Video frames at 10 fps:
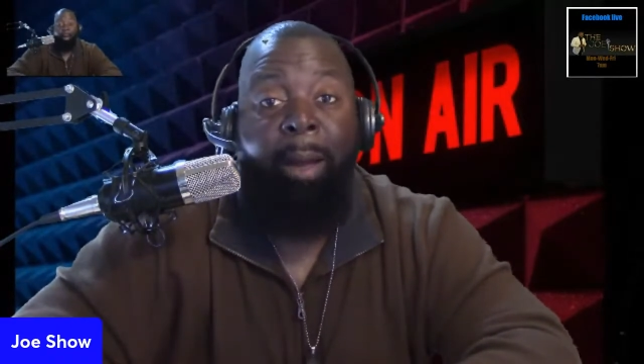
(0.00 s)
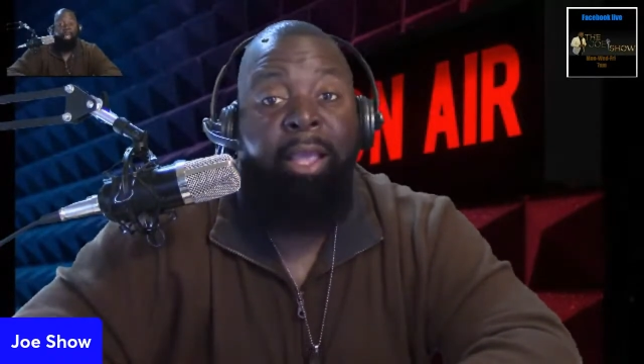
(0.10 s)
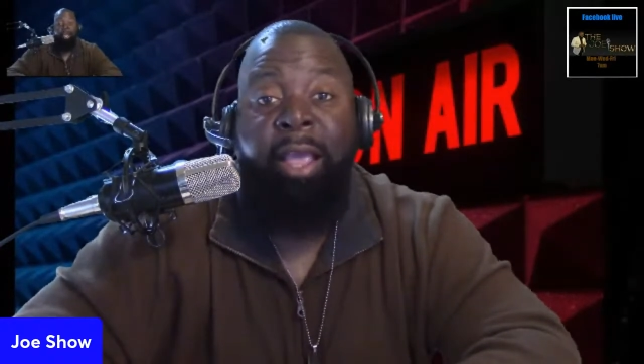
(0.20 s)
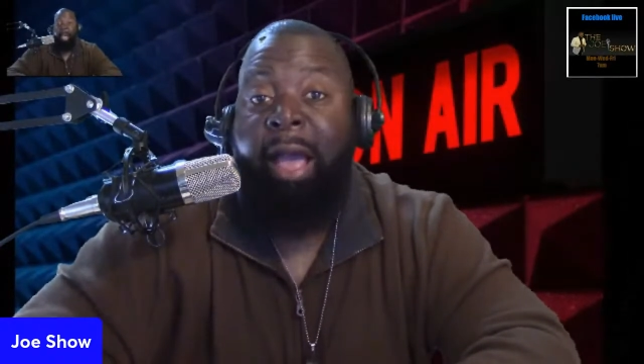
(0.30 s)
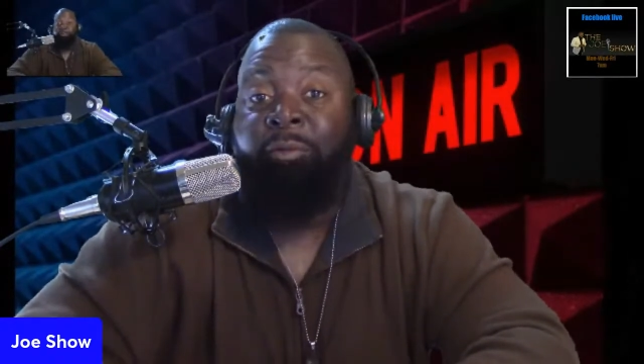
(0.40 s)

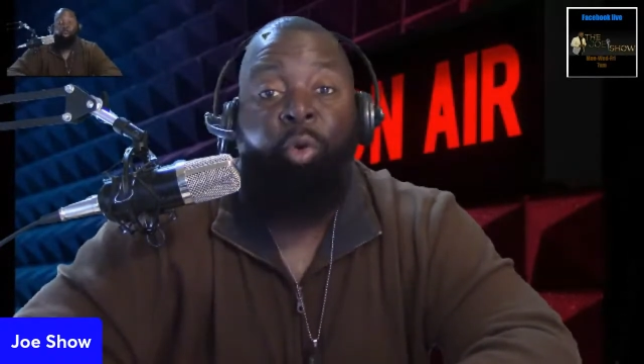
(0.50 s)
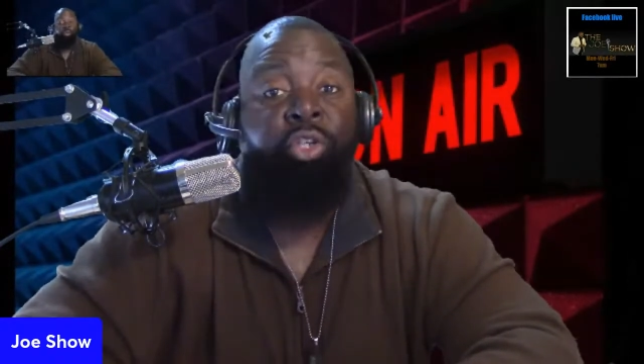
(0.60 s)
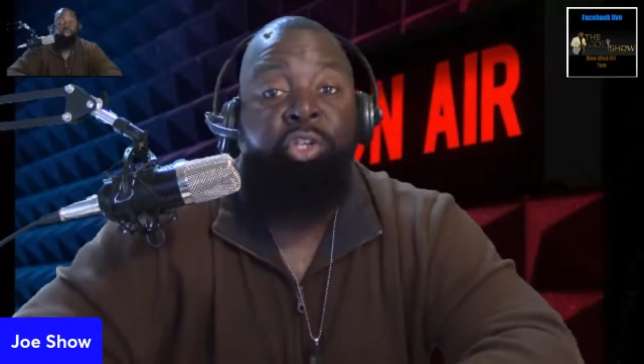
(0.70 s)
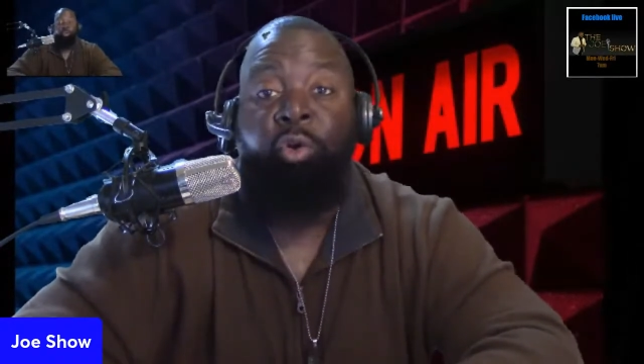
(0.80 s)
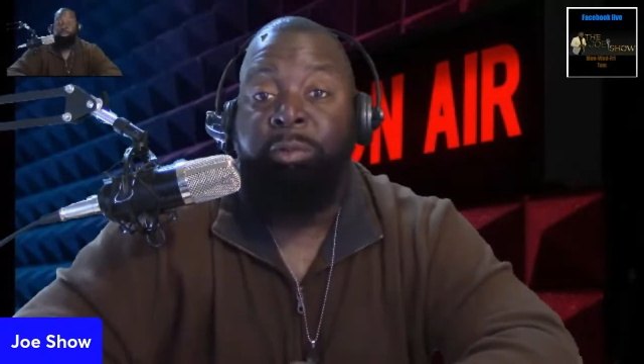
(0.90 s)
he have no
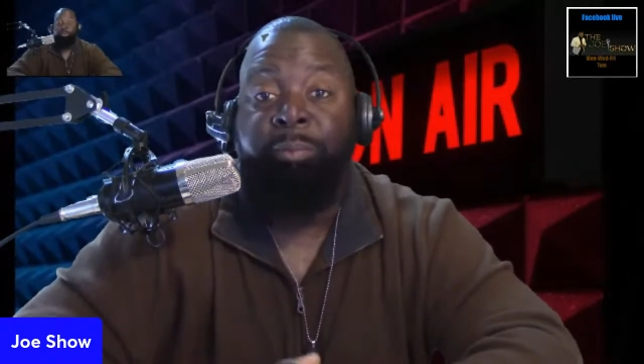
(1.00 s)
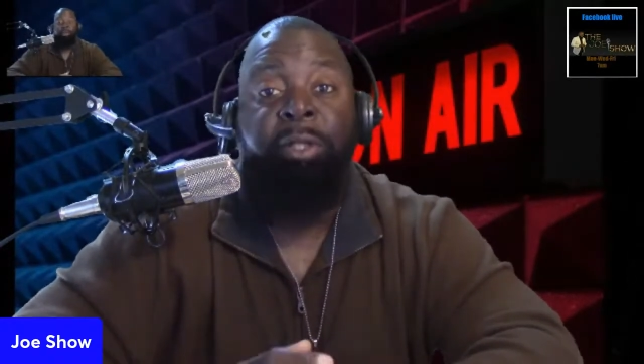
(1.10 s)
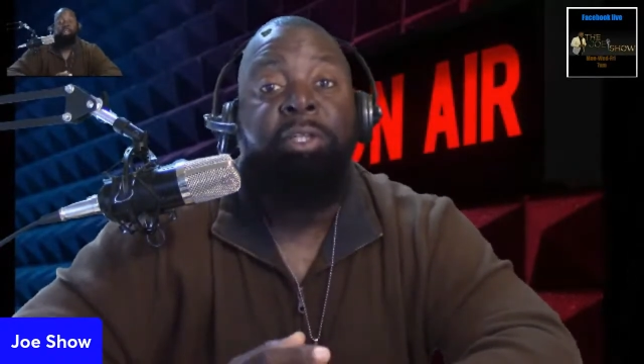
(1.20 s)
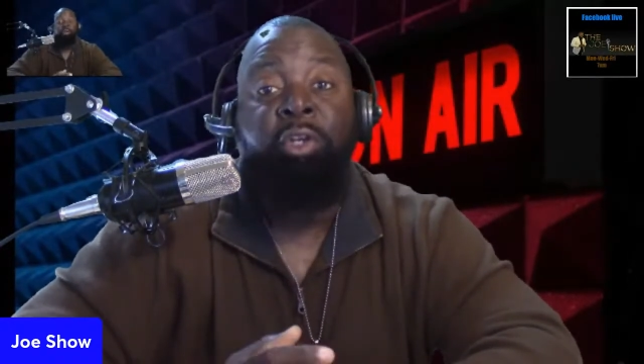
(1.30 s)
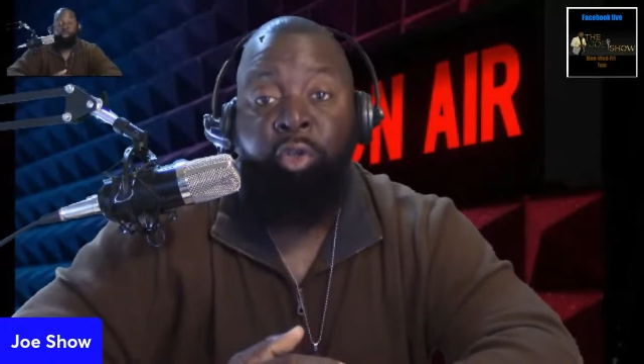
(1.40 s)
choice
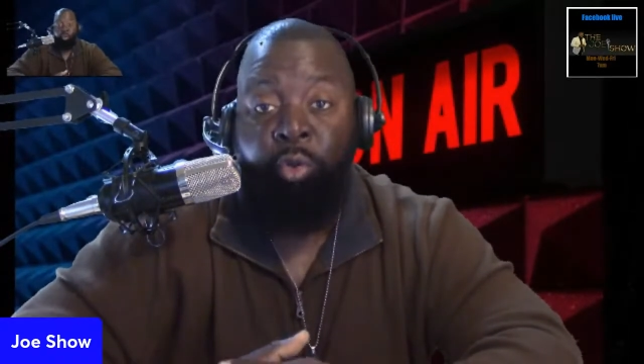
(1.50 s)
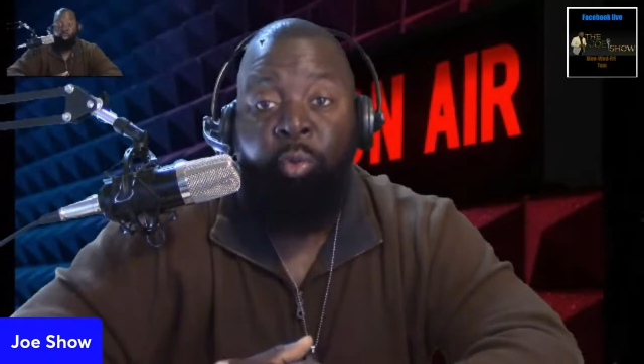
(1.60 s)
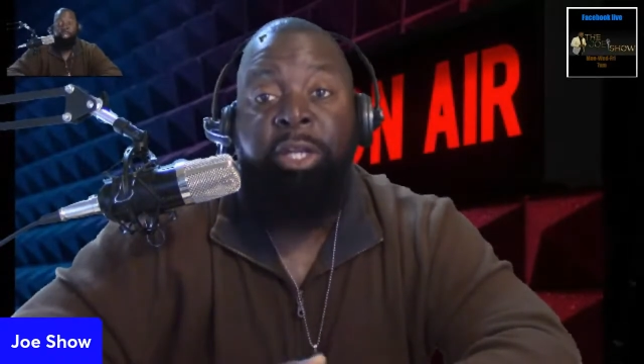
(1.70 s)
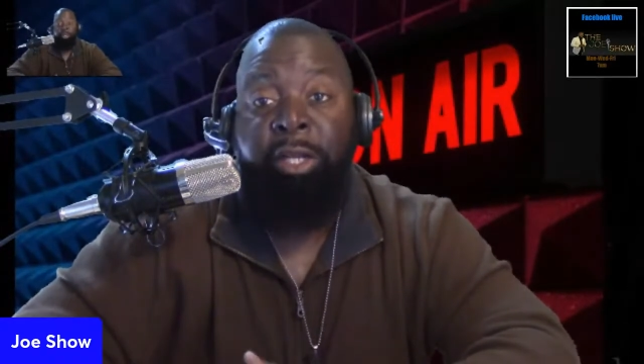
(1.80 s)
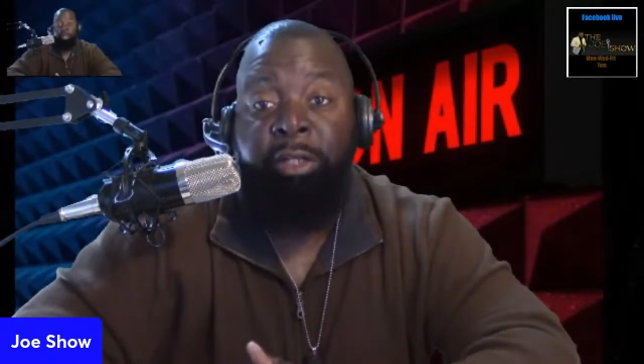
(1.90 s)
but to do
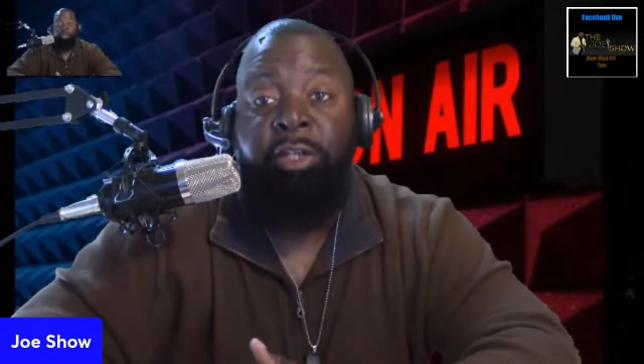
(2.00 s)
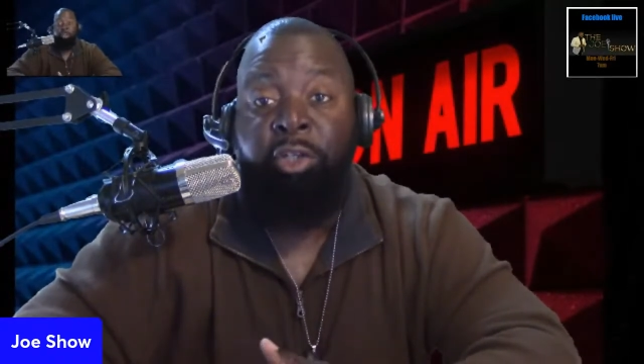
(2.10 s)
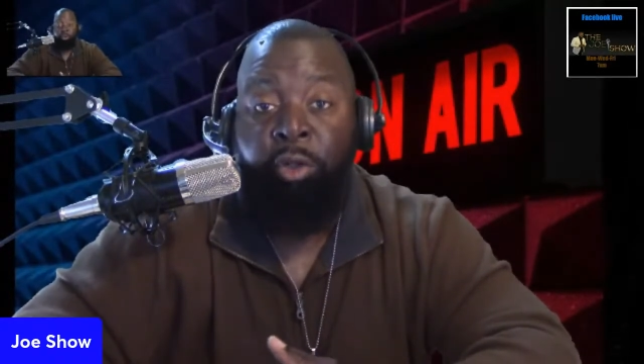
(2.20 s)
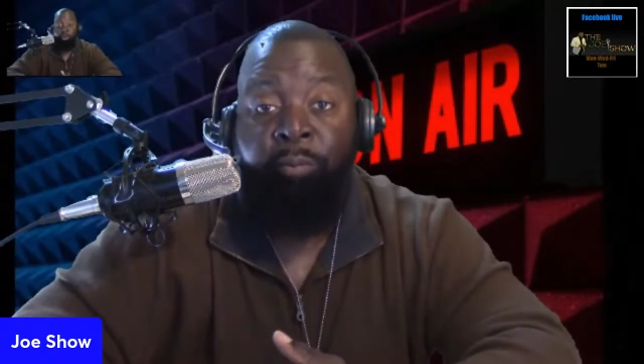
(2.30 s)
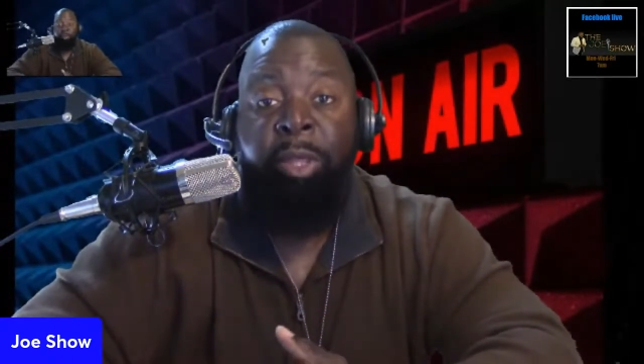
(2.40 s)
what he need to
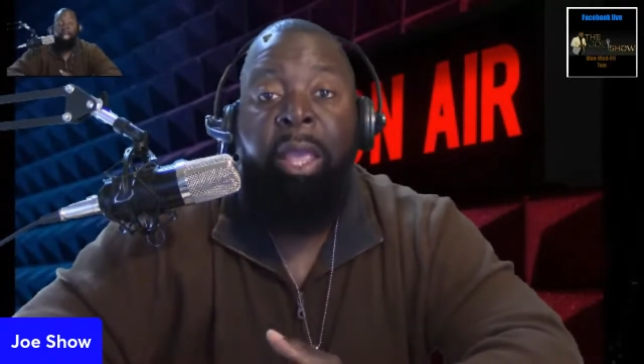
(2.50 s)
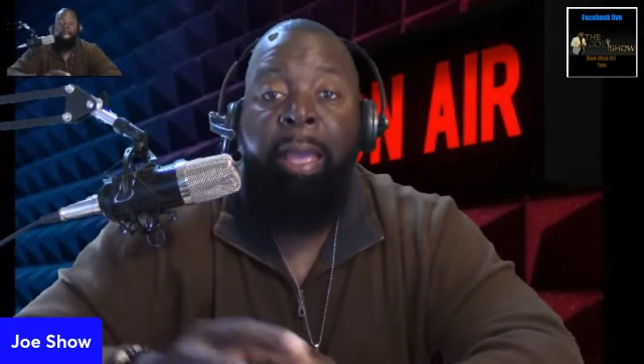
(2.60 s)
do.